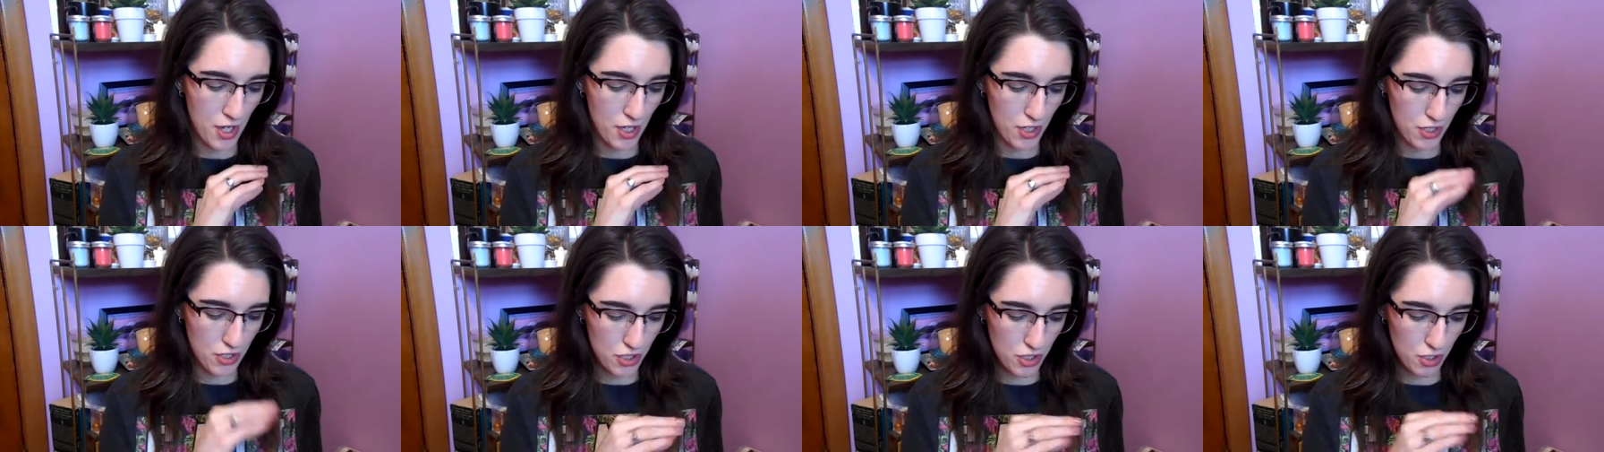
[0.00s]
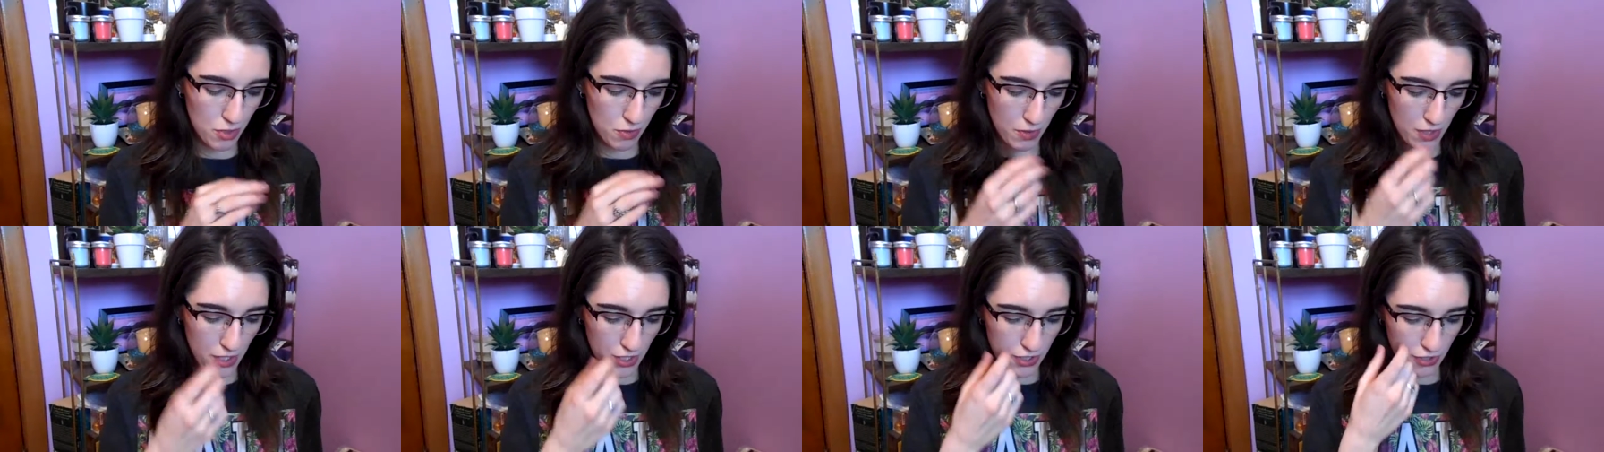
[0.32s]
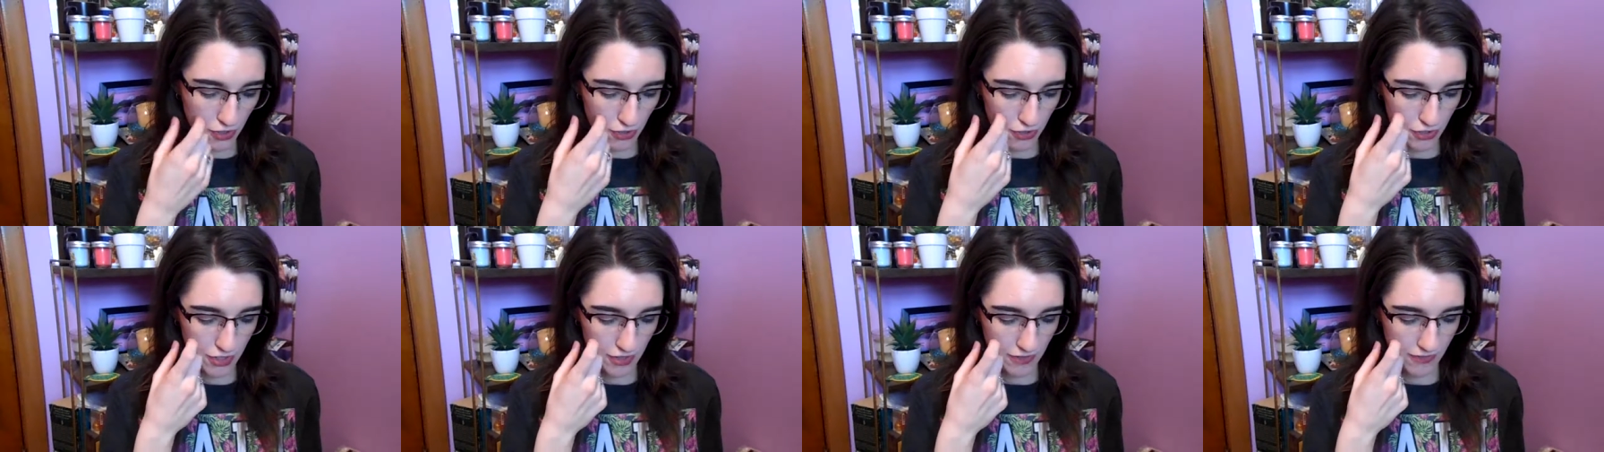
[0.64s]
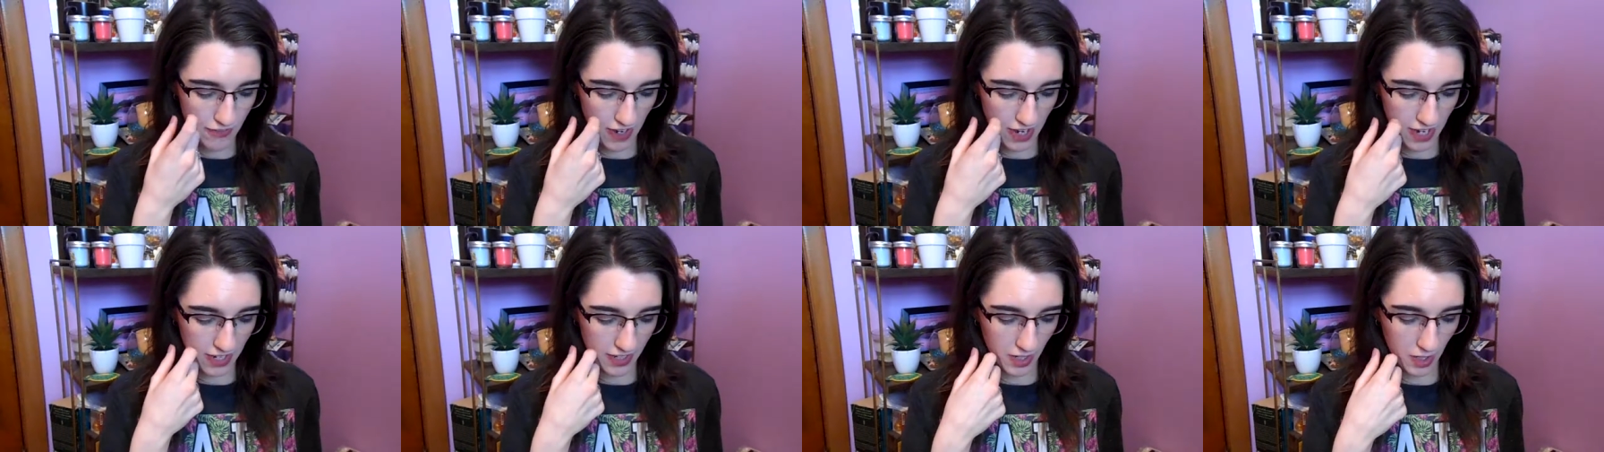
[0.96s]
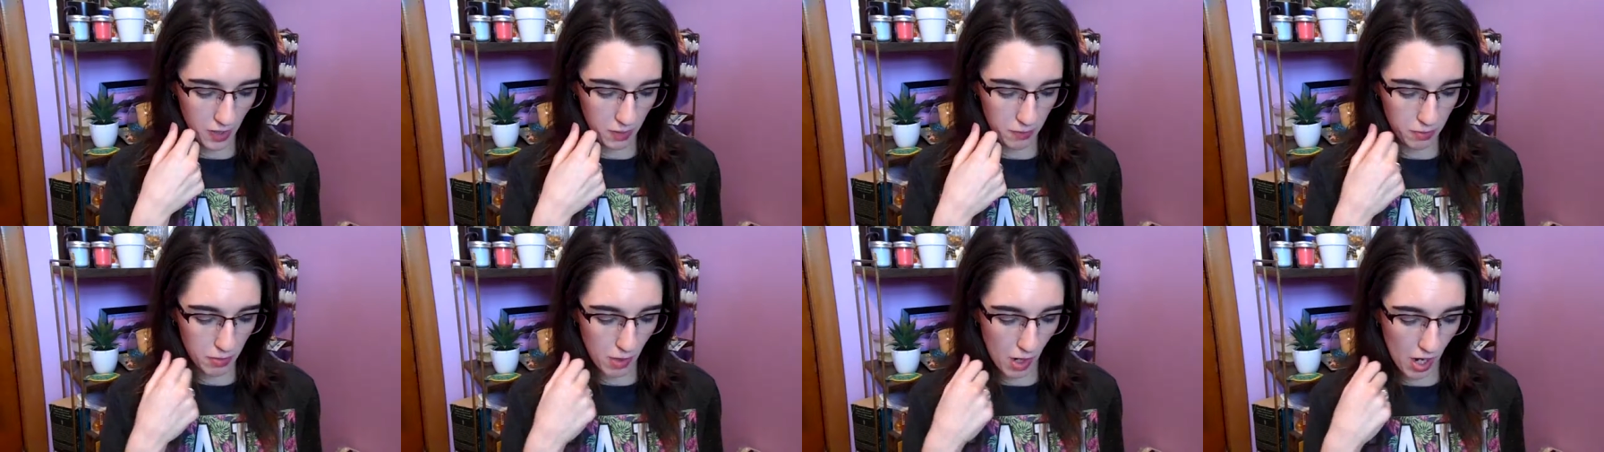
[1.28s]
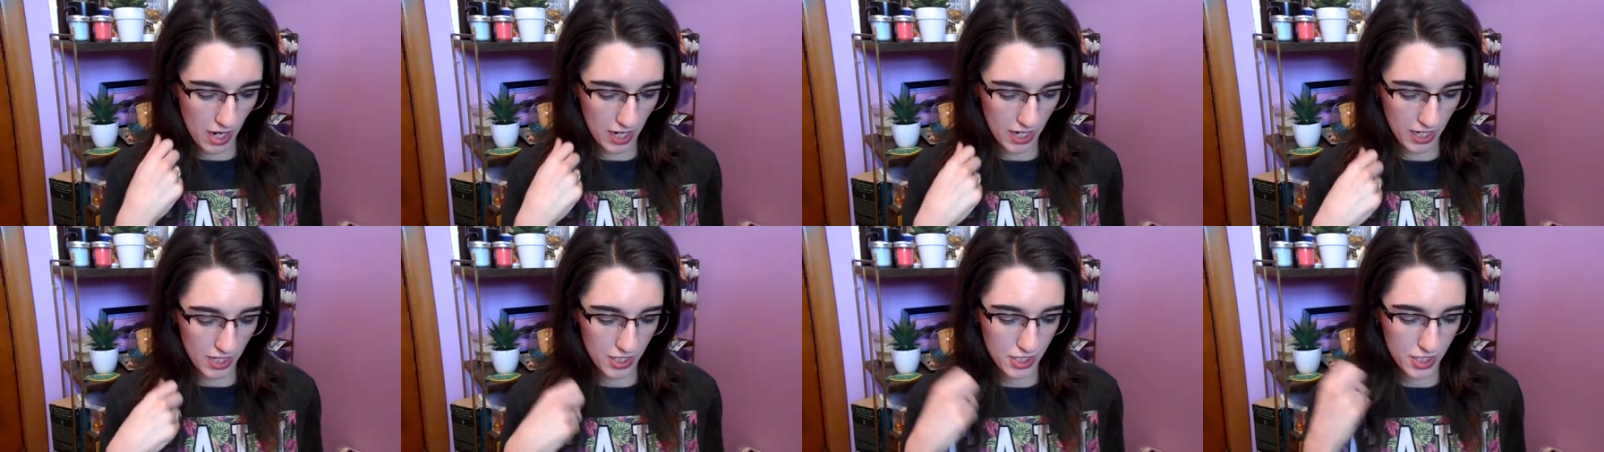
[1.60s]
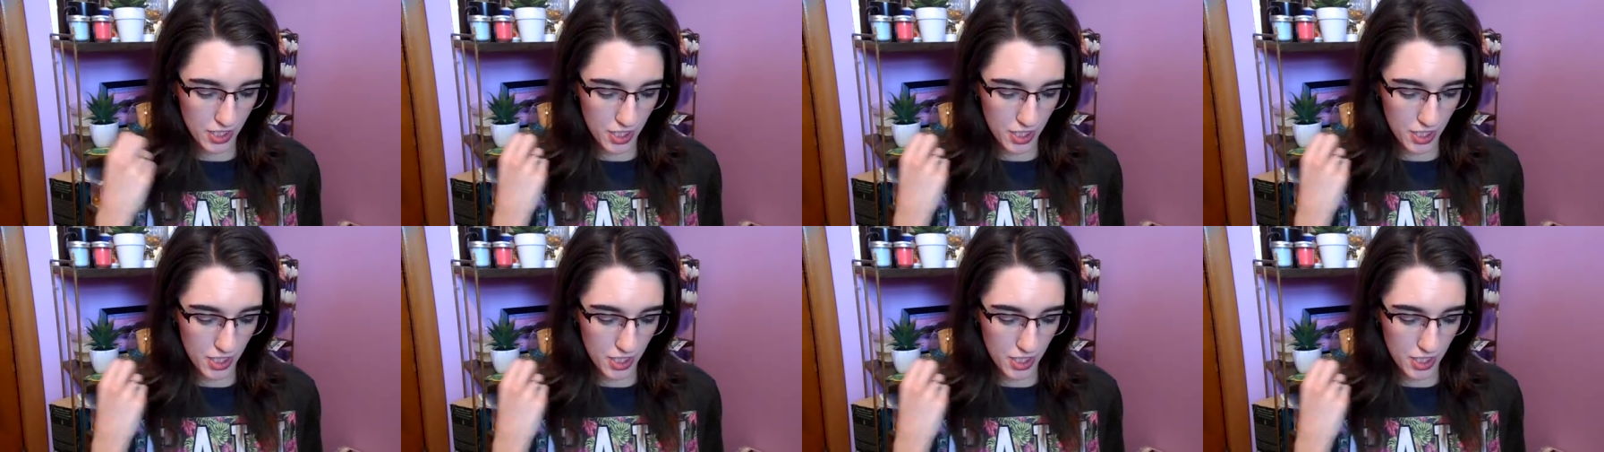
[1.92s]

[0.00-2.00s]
do research to find out products